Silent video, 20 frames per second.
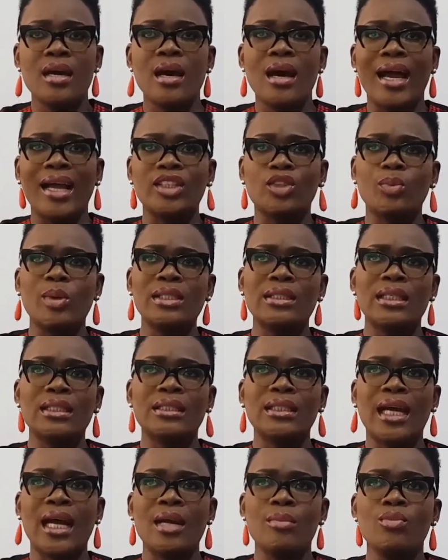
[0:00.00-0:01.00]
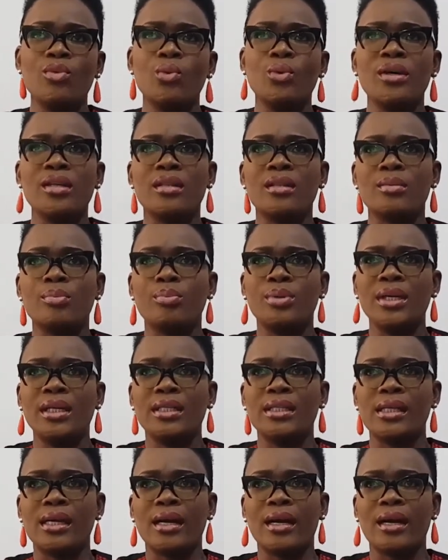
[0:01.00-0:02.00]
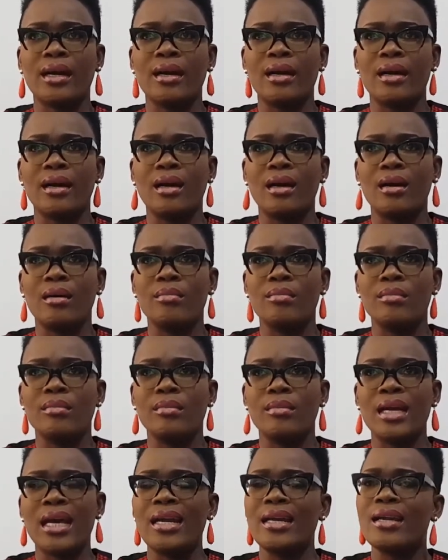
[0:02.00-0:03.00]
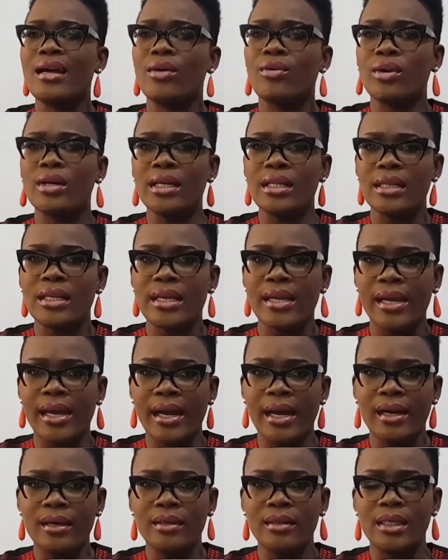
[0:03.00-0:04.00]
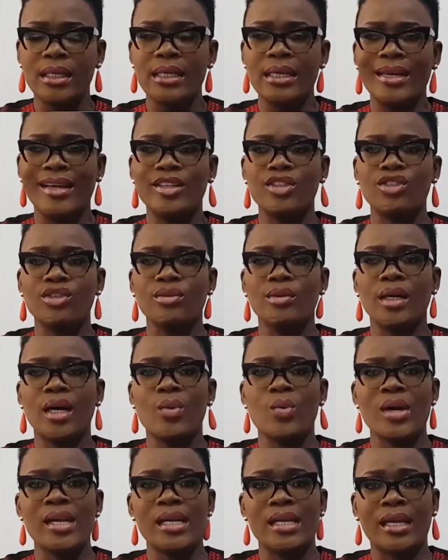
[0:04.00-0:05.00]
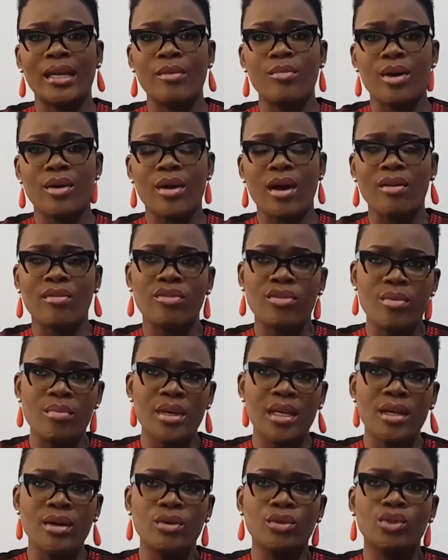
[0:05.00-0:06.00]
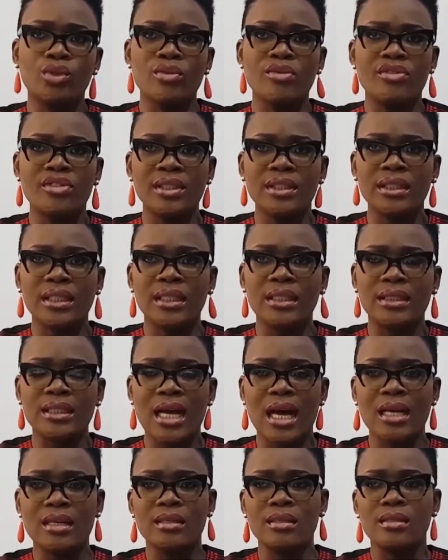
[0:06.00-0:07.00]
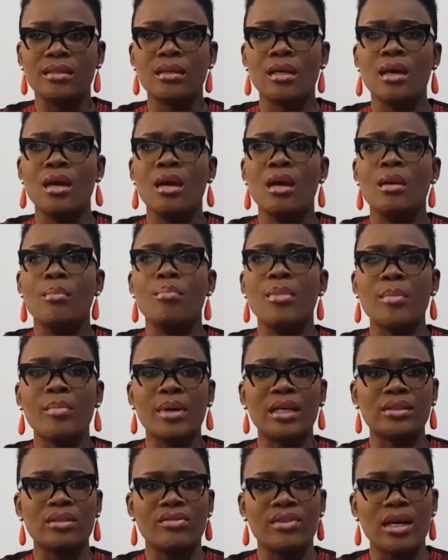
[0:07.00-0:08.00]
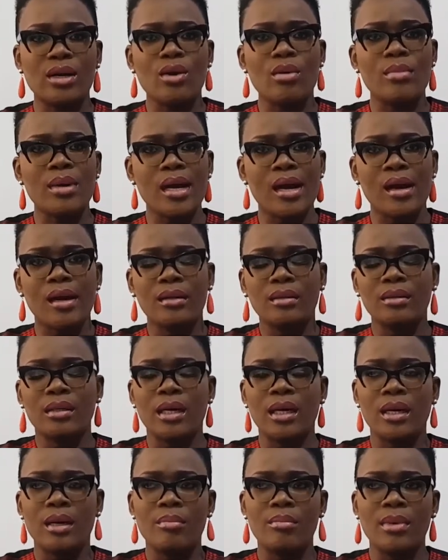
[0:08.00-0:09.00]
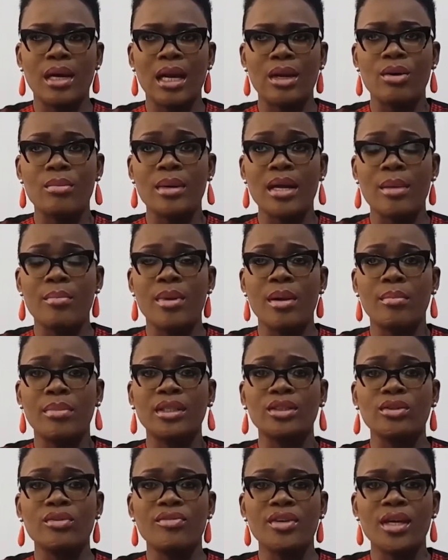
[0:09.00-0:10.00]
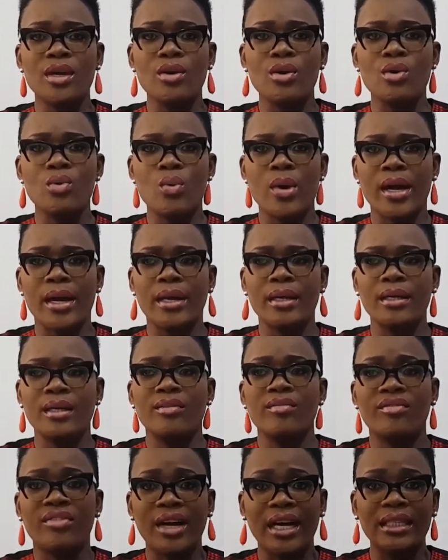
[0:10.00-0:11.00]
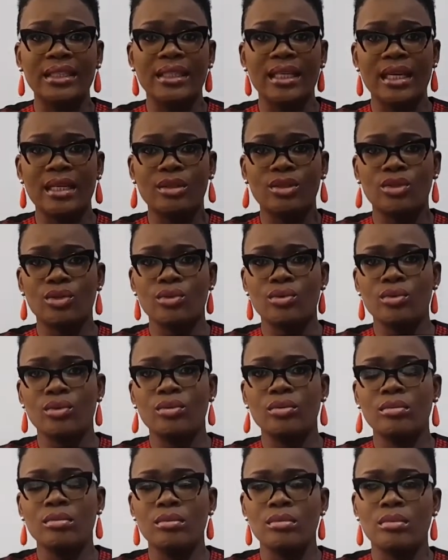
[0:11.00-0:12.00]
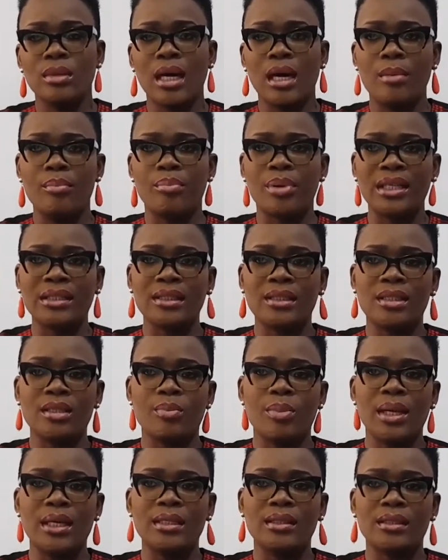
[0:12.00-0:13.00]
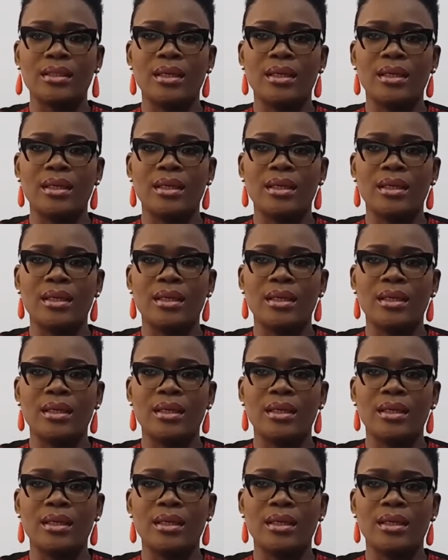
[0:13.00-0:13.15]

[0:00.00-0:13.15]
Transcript: I spent a time with Peter earlier on in the year in Nigeria when he came around from Yale to visit, and members of alumni members of Yale were invited to participate.